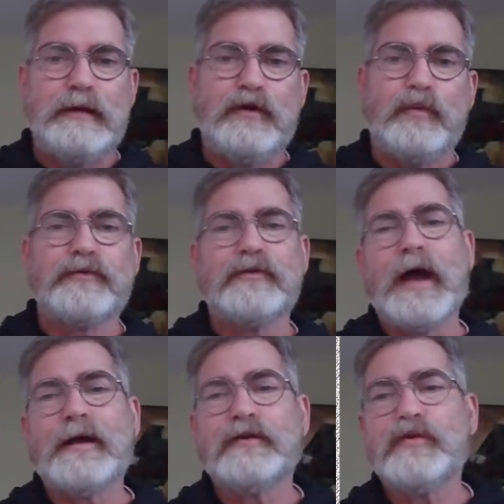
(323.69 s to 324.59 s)
was
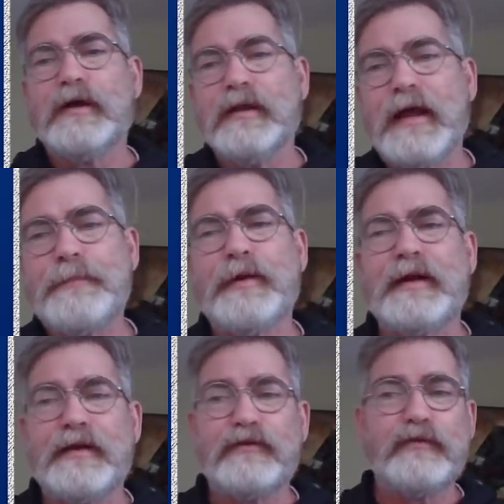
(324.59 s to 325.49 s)
like unto a leopard,
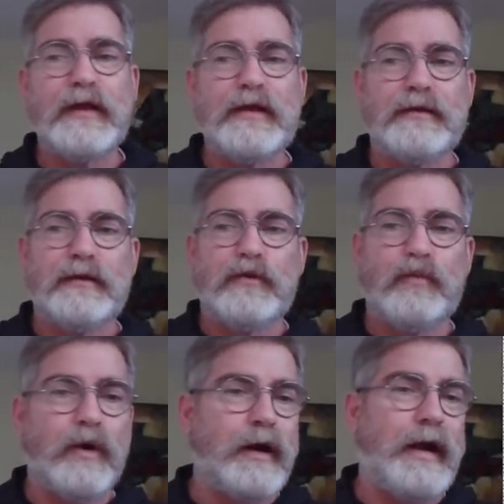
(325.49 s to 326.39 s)
and his feet
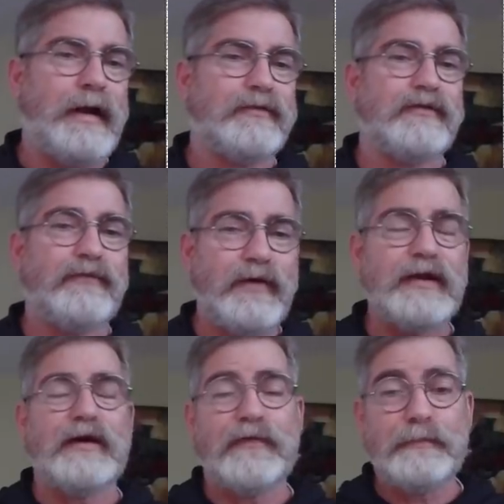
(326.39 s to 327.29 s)
were as the feet
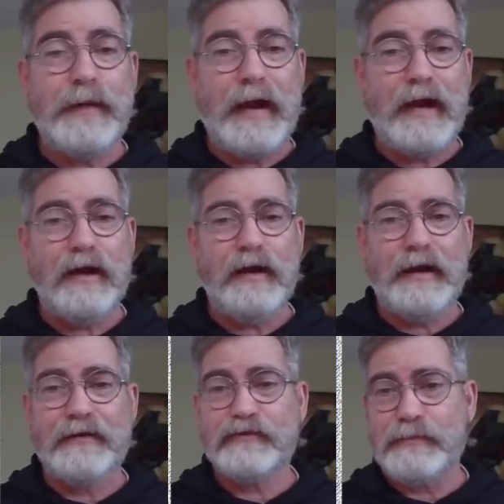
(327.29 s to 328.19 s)
of a bear,
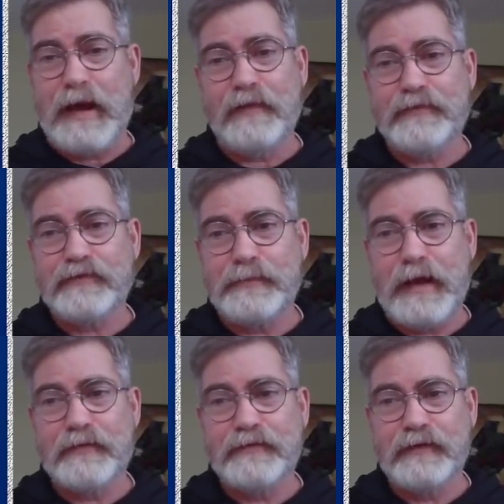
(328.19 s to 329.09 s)
and his mouth as the
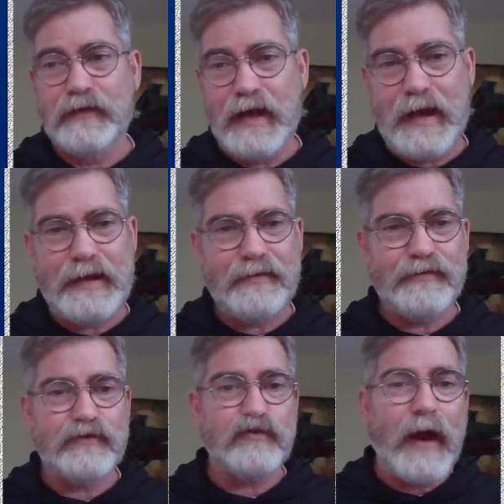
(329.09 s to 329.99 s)
mouth of a lion.
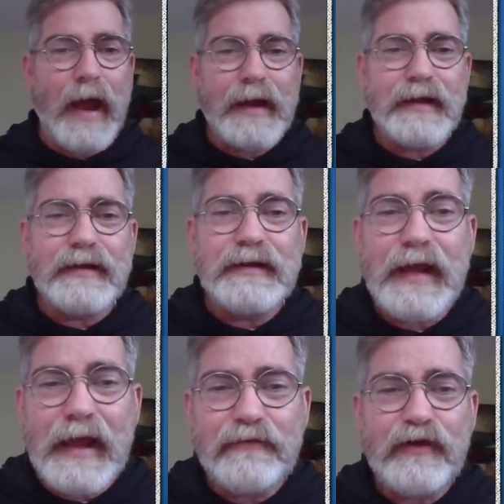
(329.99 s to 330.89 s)
The dragon
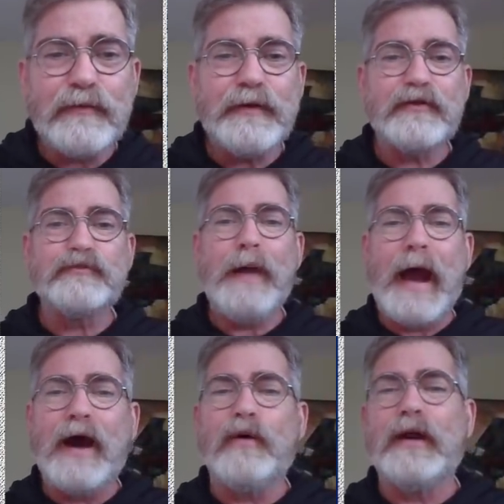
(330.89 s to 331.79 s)
gave him his
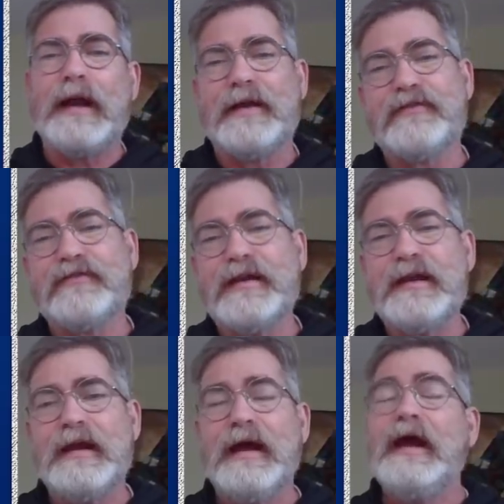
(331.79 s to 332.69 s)
power and his seat
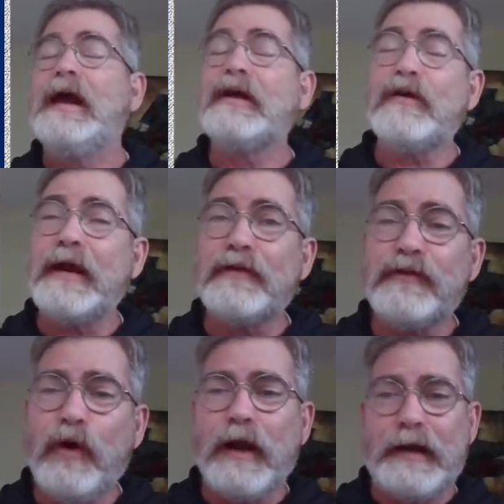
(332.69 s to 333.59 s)
and great
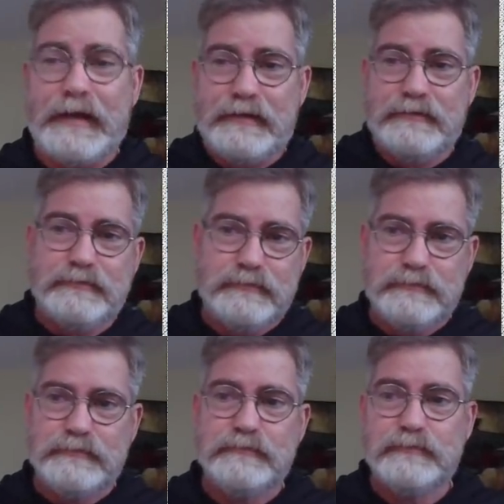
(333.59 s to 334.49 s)
authority.
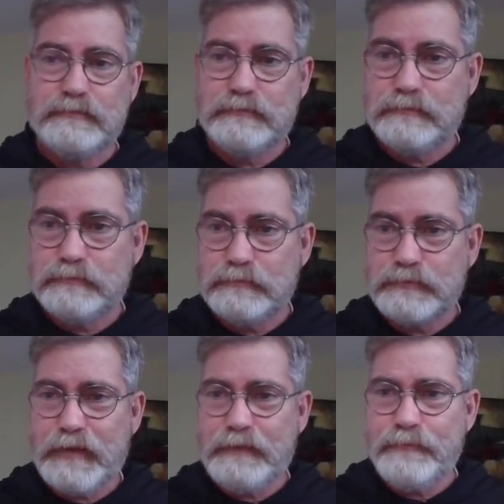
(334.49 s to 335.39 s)

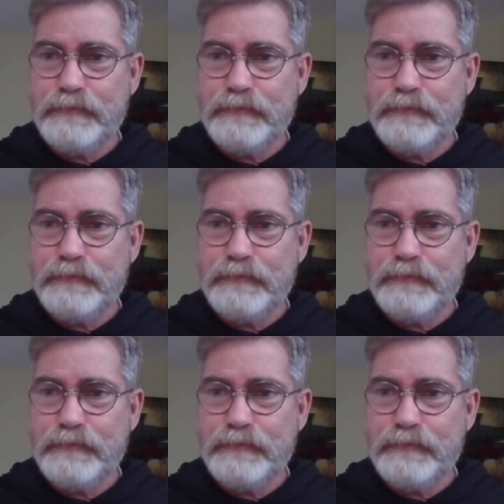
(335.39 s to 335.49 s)
Right?